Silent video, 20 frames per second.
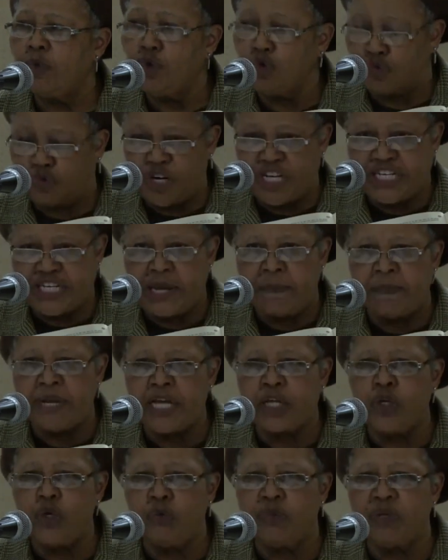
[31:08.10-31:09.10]
You treat them
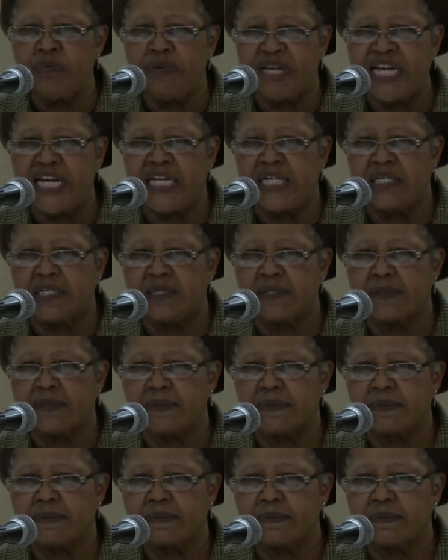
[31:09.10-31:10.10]
like human beings.
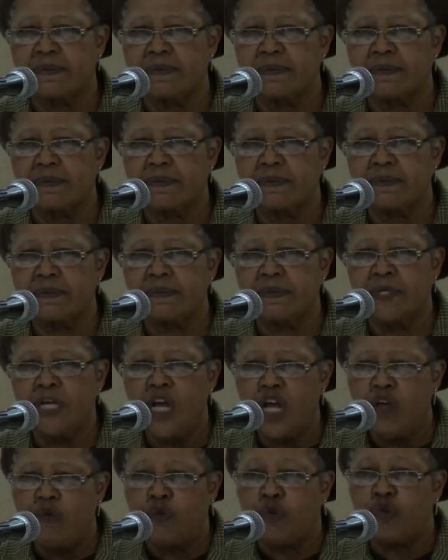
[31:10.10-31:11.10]

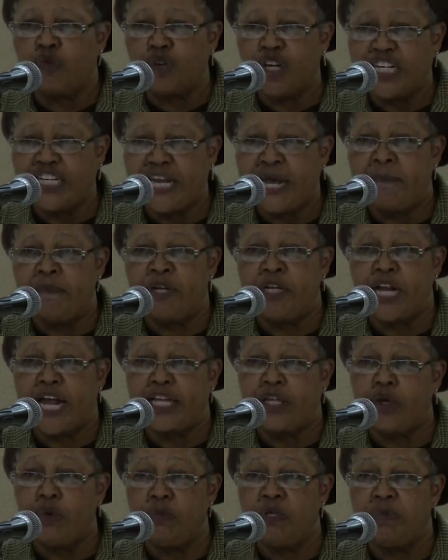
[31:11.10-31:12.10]
If you treat them
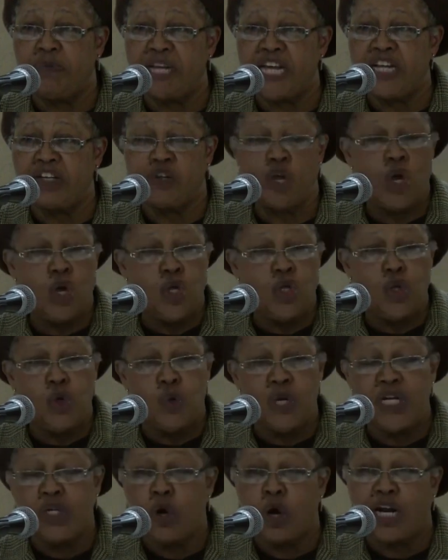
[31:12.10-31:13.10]
like human beings,
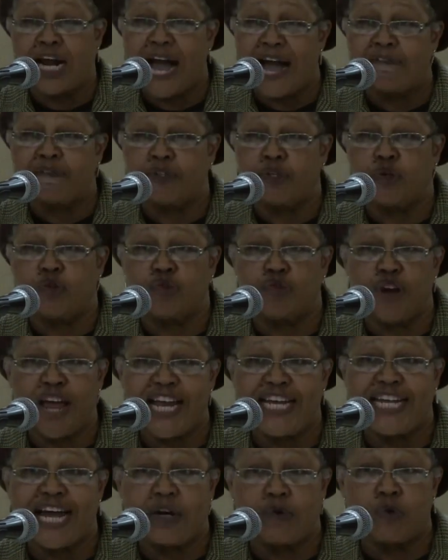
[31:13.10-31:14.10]
you will not have to
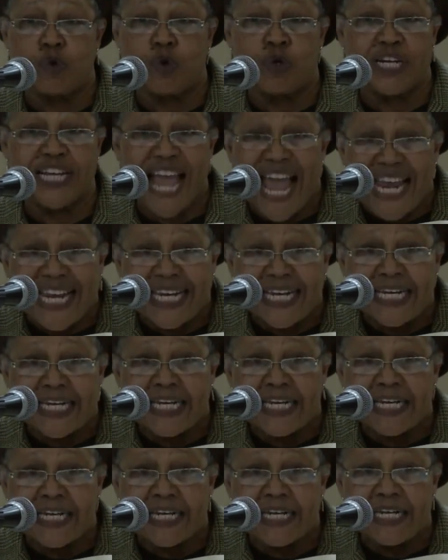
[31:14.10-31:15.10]
tread that road again.
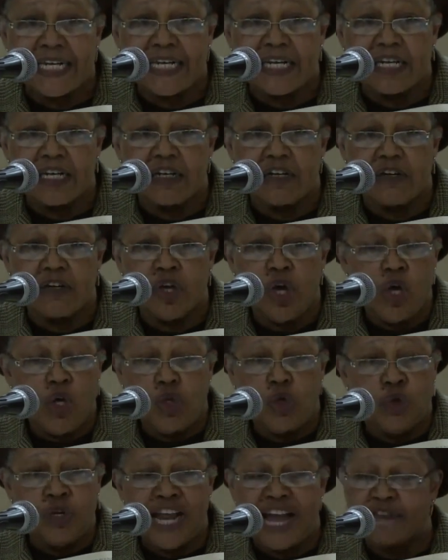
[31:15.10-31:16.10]

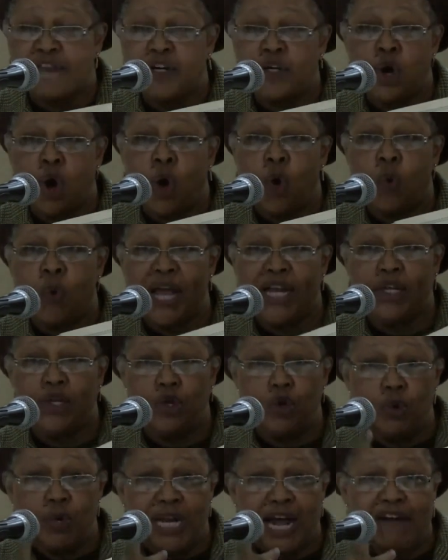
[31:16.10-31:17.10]
You never know when
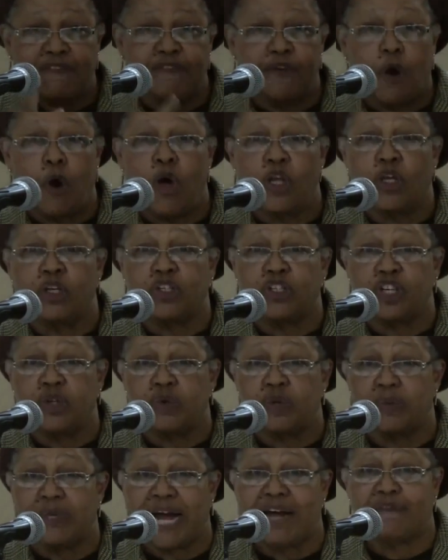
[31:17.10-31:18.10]
you will have to, or your
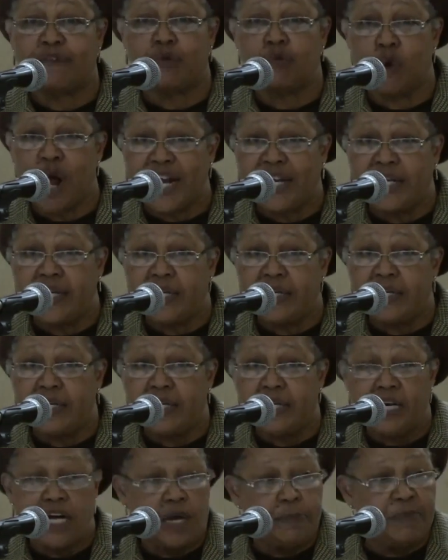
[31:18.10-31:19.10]
children will have to run
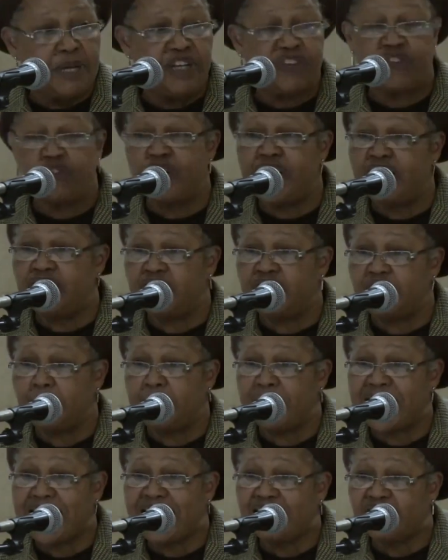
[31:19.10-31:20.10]
and be a stranger in
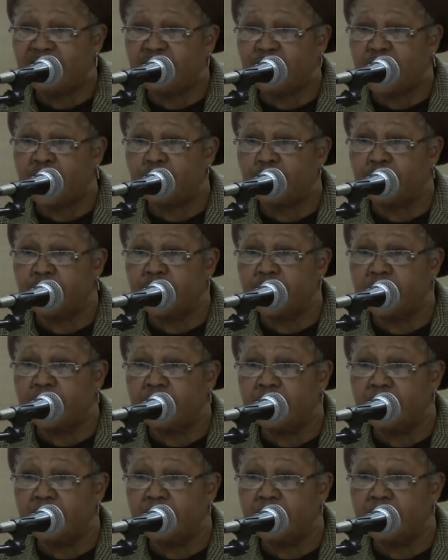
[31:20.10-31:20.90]
somebody else's country.